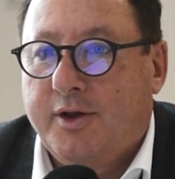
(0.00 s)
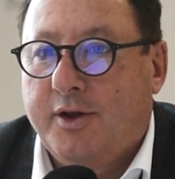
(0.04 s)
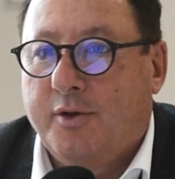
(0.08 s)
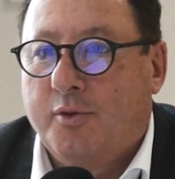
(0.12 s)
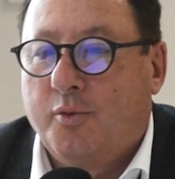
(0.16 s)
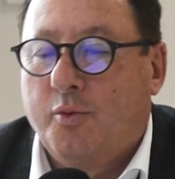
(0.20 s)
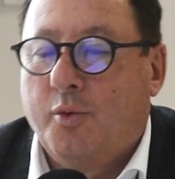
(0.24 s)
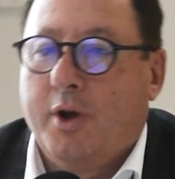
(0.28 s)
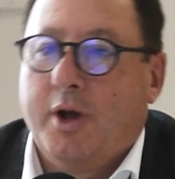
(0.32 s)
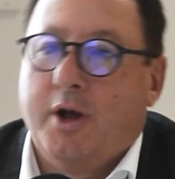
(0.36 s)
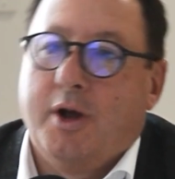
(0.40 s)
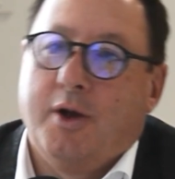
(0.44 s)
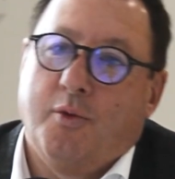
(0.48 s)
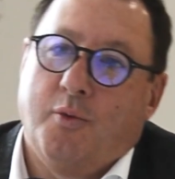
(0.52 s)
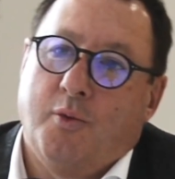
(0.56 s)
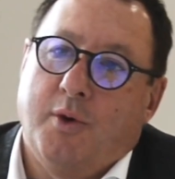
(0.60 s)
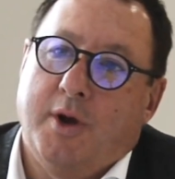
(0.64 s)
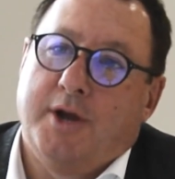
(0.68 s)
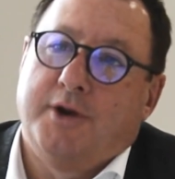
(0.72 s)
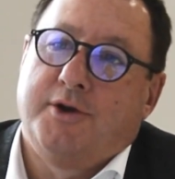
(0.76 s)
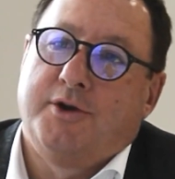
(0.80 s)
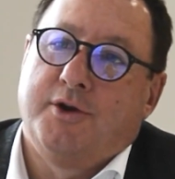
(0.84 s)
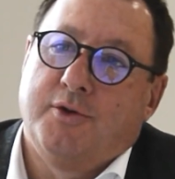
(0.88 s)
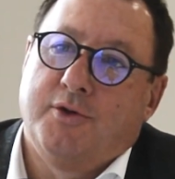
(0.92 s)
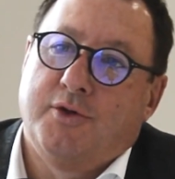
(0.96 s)
Where
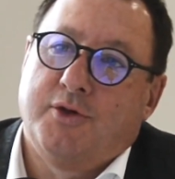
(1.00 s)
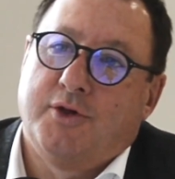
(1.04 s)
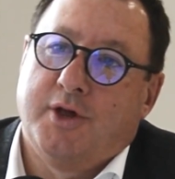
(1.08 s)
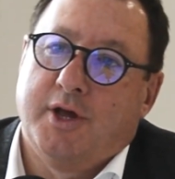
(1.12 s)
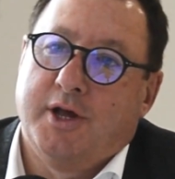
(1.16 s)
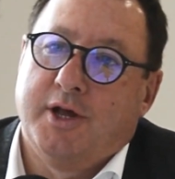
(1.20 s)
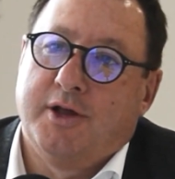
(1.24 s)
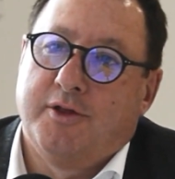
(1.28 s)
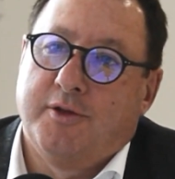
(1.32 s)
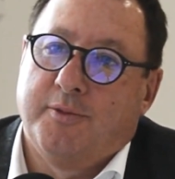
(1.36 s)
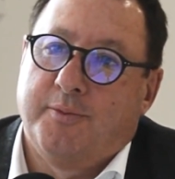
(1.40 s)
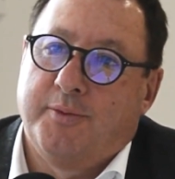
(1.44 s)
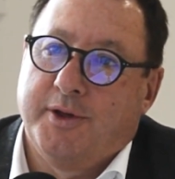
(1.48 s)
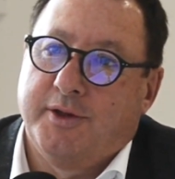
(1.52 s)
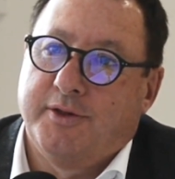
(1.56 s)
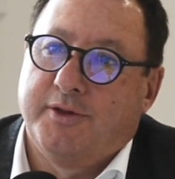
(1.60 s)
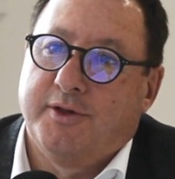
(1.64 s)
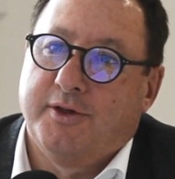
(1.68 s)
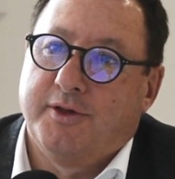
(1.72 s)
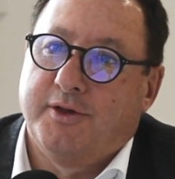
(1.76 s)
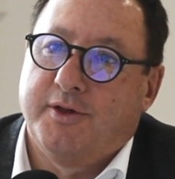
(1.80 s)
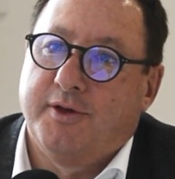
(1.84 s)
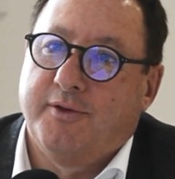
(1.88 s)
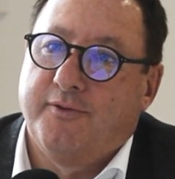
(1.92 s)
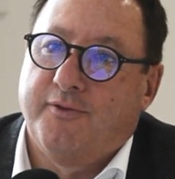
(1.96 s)
do you see the
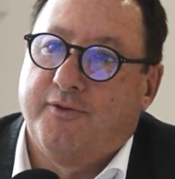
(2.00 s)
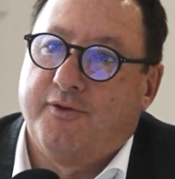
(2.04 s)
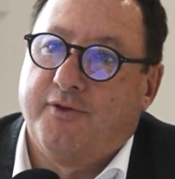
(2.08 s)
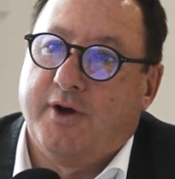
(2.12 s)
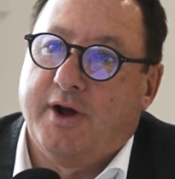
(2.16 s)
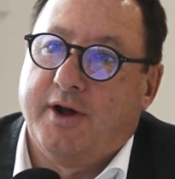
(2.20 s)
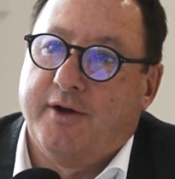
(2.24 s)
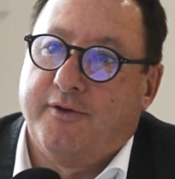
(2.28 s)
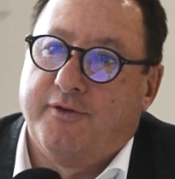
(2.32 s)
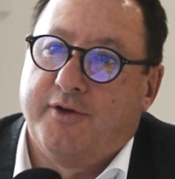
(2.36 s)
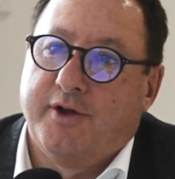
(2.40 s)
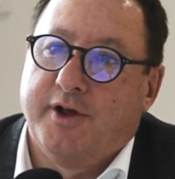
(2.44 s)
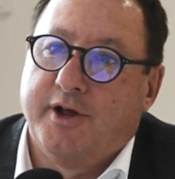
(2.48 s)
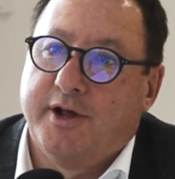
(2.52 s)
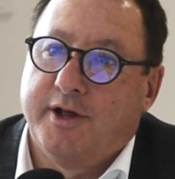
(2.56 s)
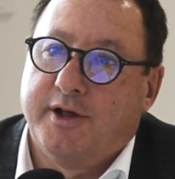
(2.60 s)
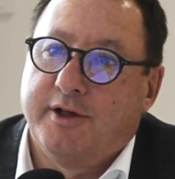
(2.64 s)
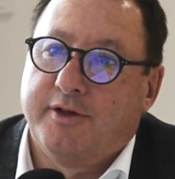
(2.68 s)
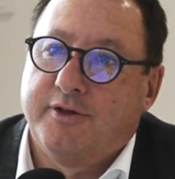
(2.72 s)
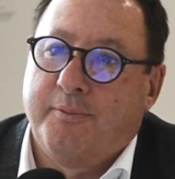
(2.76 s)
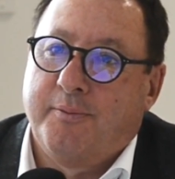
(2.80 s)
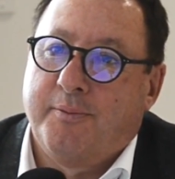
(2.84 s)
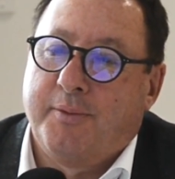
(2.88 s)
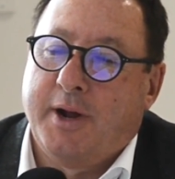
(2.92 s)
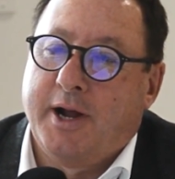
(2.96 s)
business in 5
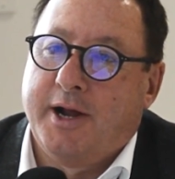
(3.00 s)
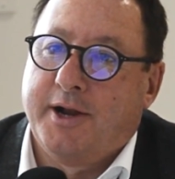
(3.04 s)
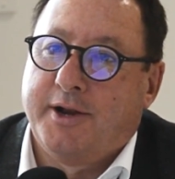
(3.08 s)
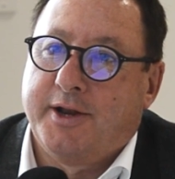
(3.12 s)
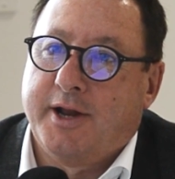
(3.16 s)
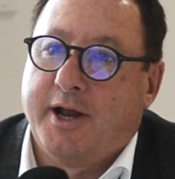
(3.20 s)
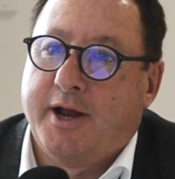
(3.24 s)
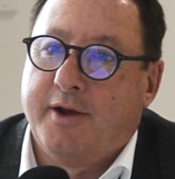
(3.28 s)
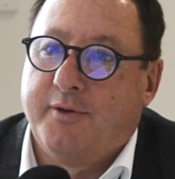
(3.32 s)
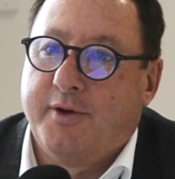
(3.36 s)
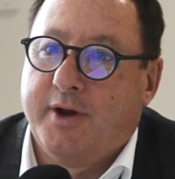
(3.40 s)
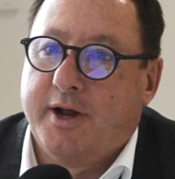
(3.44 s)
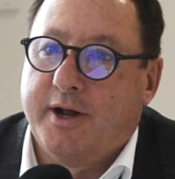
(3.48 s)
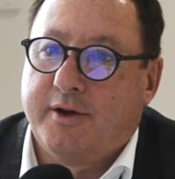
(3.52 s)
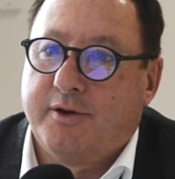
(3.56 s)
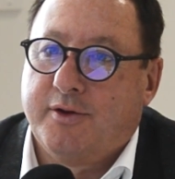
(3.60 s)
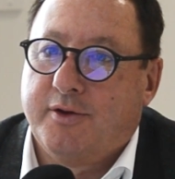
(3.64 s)
years by direct?